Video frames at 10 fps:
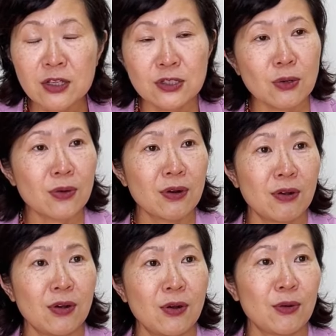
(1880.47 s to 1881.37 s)
So
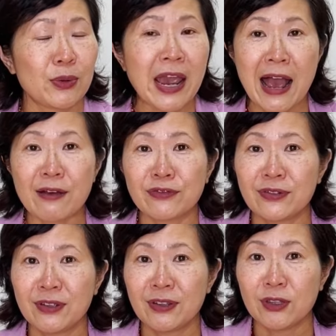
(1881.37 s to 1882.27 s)
we have
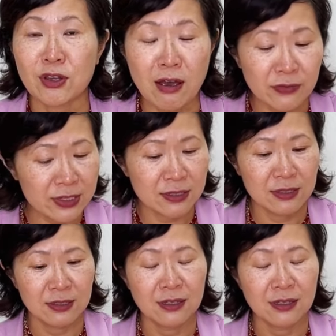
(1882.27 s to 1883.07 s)
novice,